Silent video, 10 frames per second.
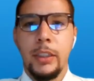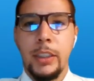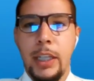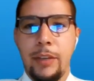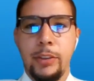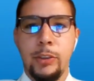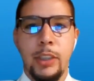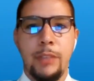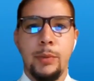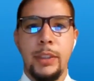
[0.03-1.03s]
Good afternoon,
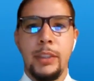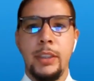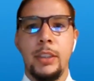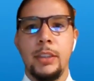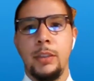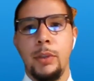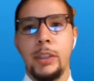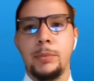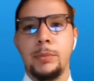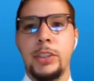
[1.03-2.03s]
everyone.
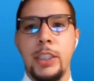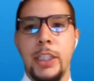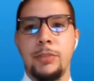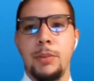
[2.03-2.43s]
Welcome to today's